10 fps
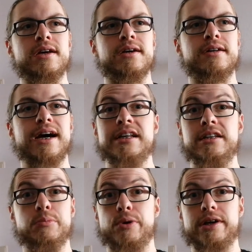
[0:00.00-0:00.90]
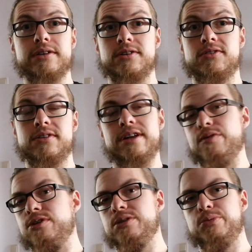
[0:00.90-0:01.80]
and I need to practice, and I
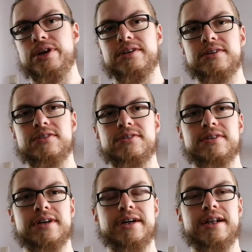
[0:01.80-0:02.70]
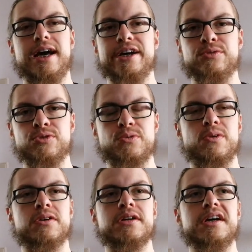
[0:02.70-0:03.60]
want to practice. I like to
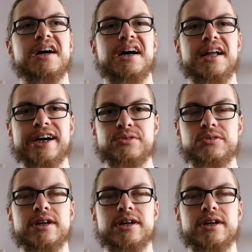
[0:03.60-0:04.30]
squat, I like to